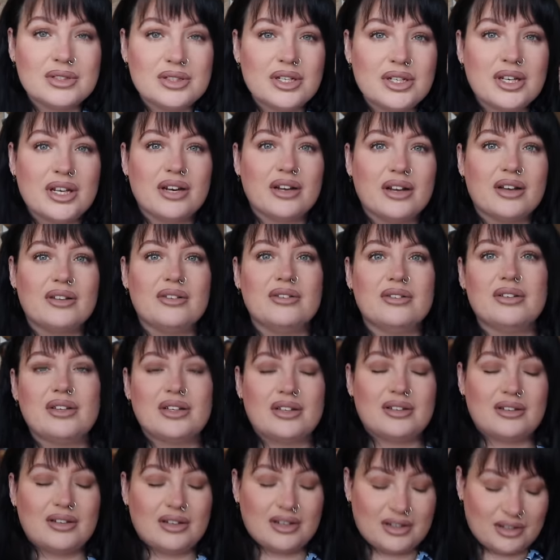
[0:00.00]
you know,
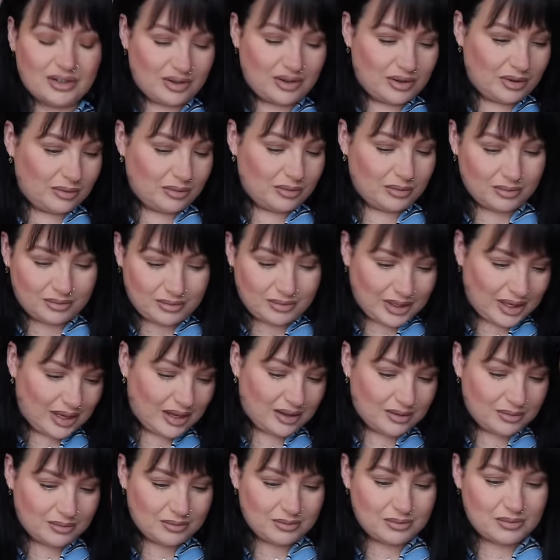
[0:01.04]
I don't know, yeah,
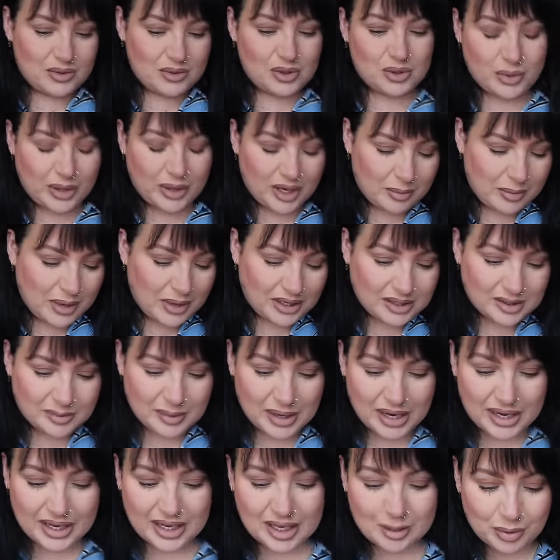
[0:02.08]
swinging my hand
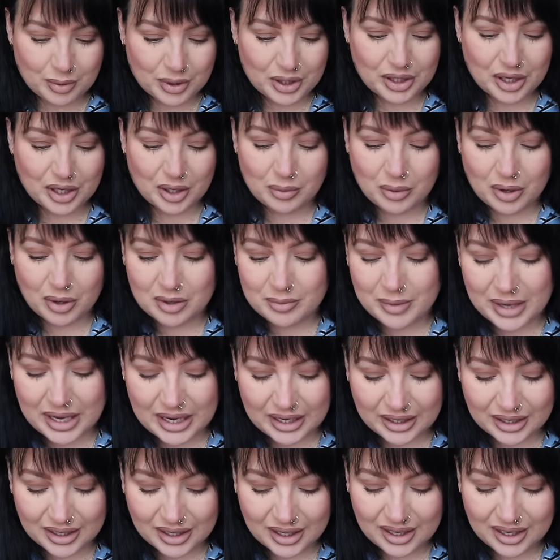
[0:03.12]
about here, but you know what I
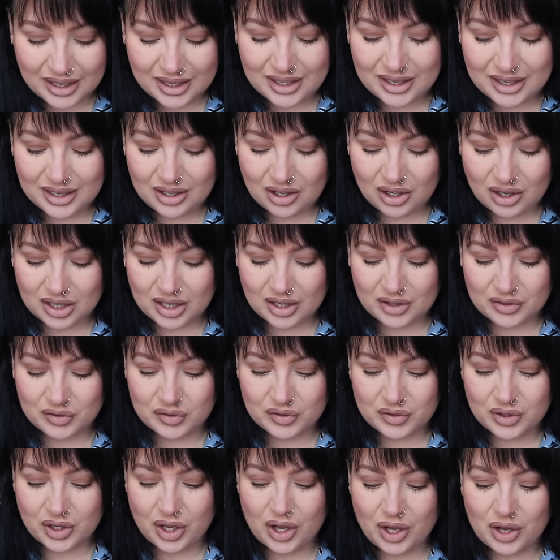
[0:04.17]
mean. Like
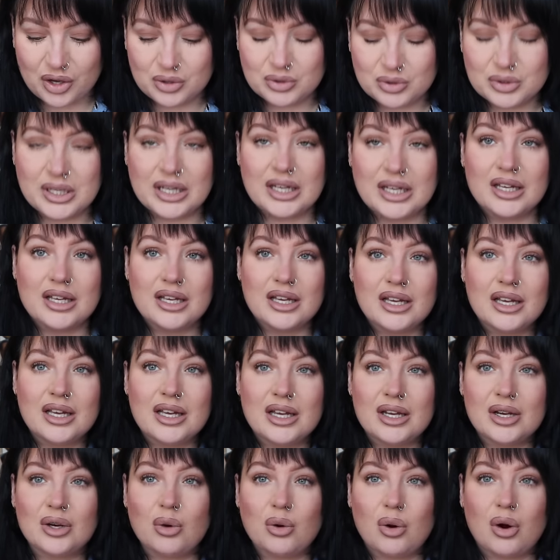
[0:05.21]
I've curled it
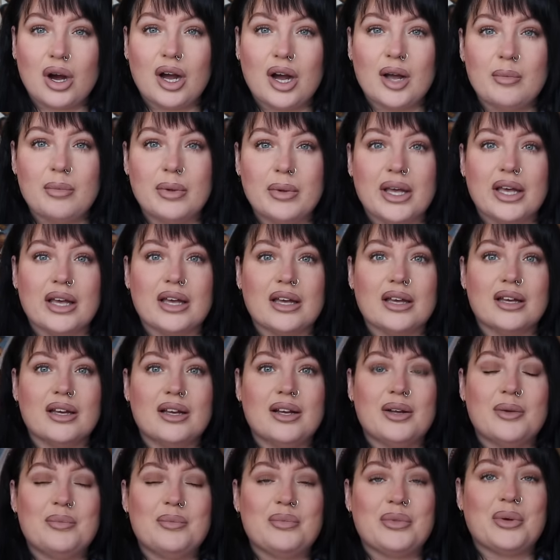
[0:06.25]
quite a bit
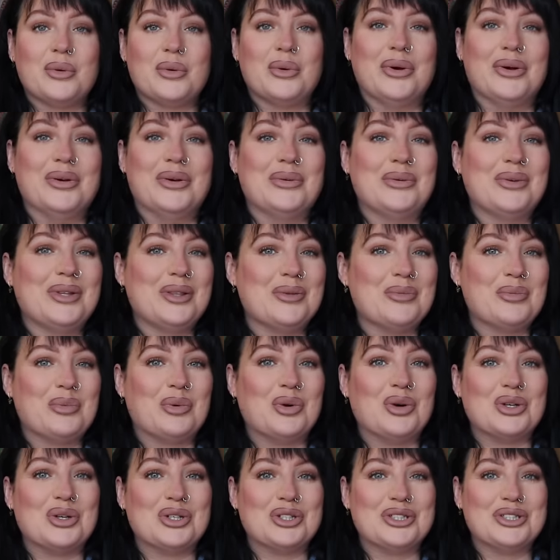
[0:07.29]
with a
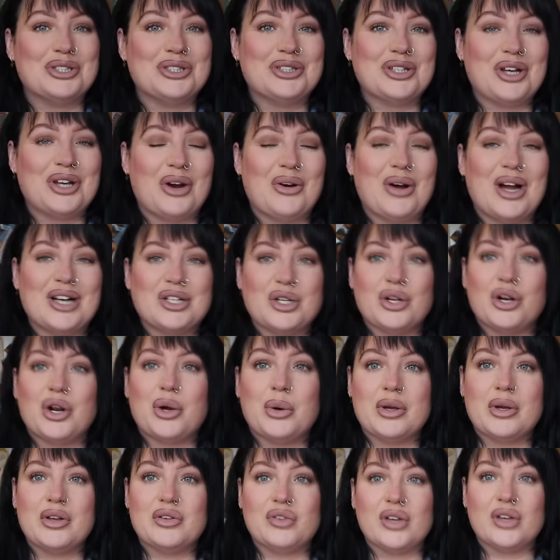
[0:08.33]
brush, so I don't know
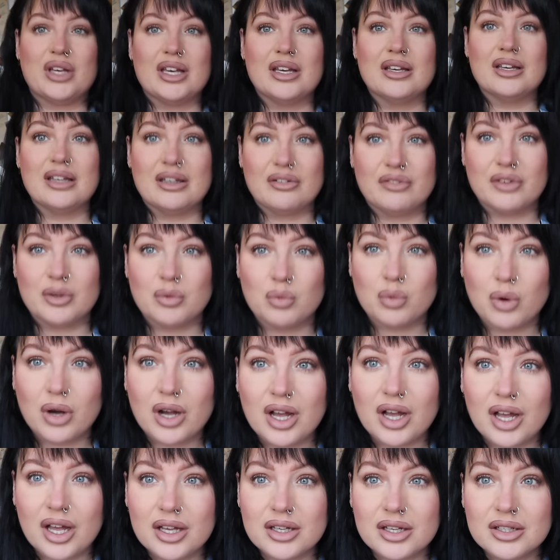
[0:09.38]
if it
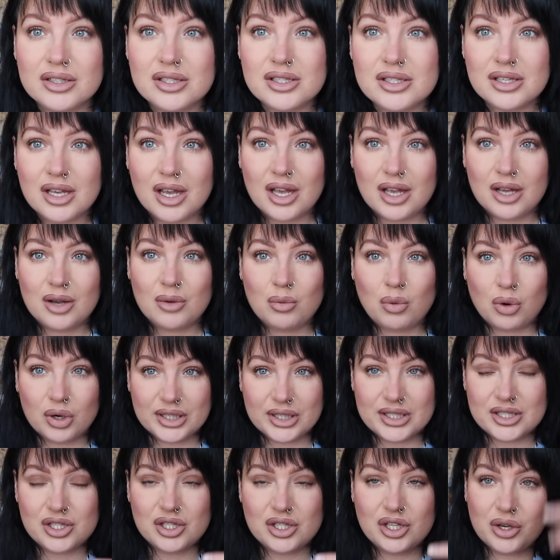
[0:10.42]
works, what
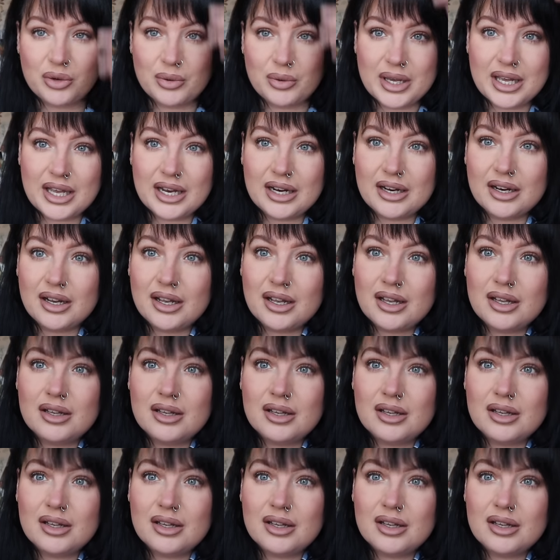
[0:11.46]
it's doing.